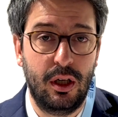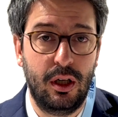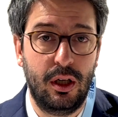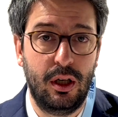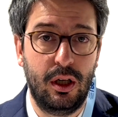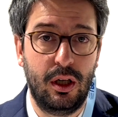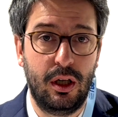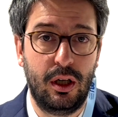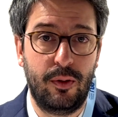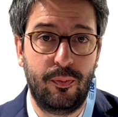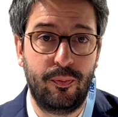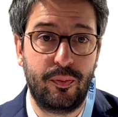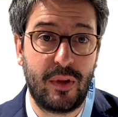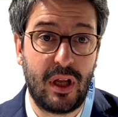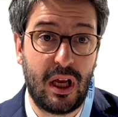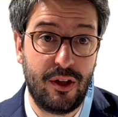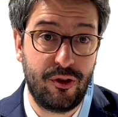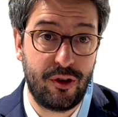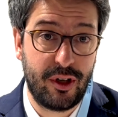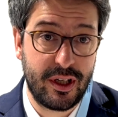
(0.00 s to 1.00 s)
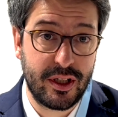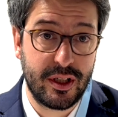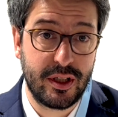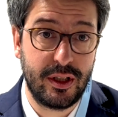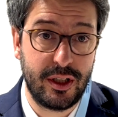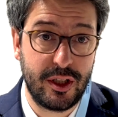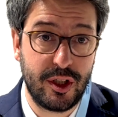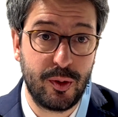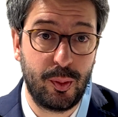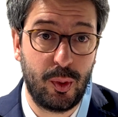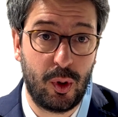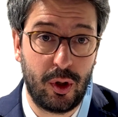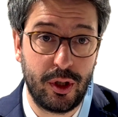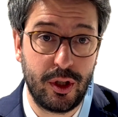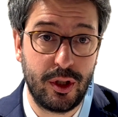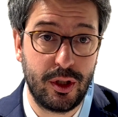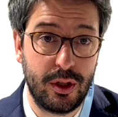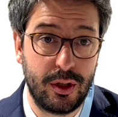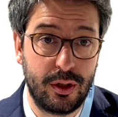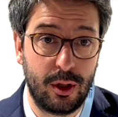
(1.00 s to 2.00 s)
um, address this
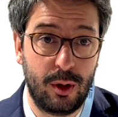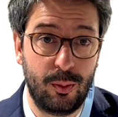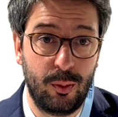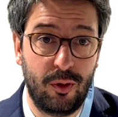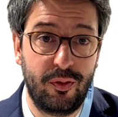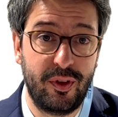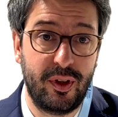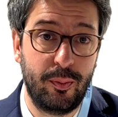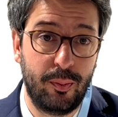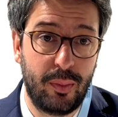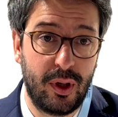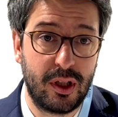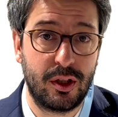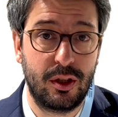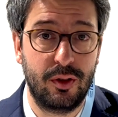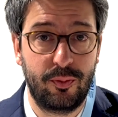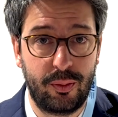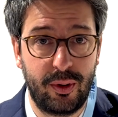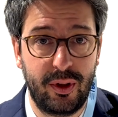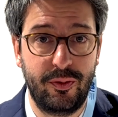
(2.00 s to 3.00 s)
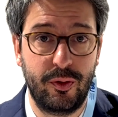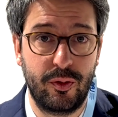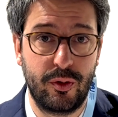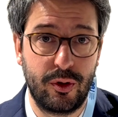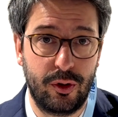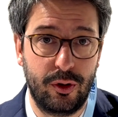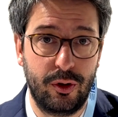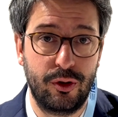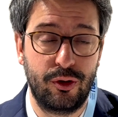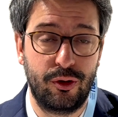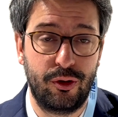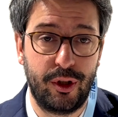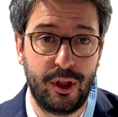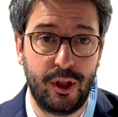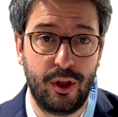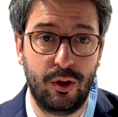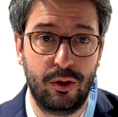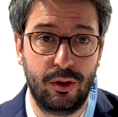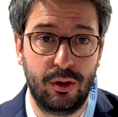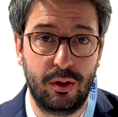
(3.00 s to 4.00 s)
point in terms of impact of previous surgery
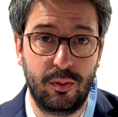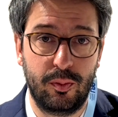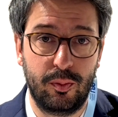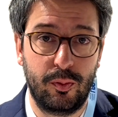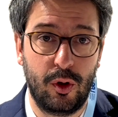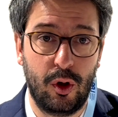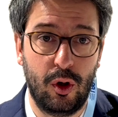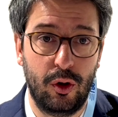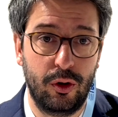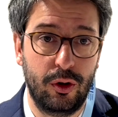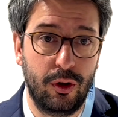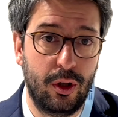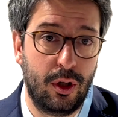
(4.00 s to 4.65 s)
on on,